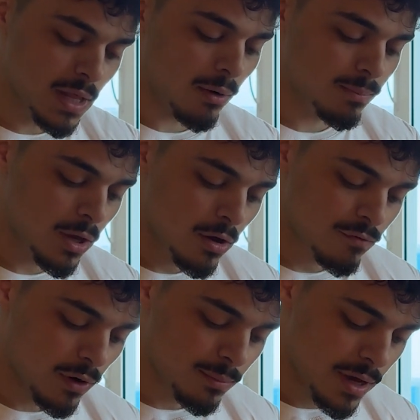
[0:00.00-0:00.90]
Now,
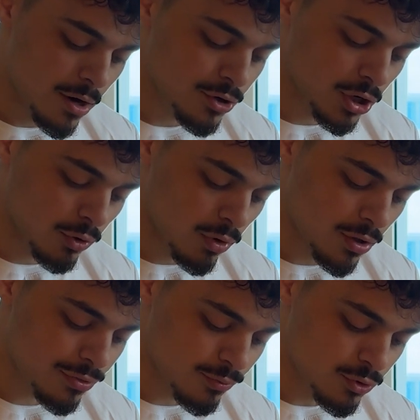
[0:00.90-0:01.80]
from there, you're going to
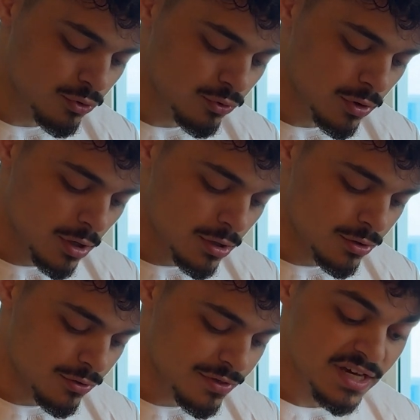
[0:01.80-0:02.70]
run through
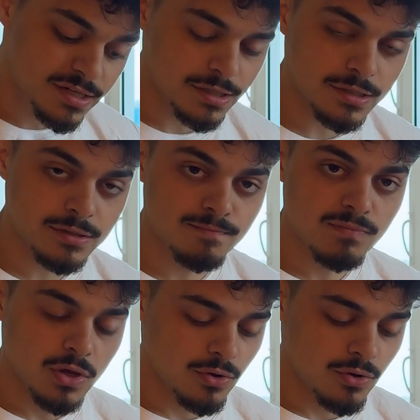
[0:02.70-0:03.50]
your thesis.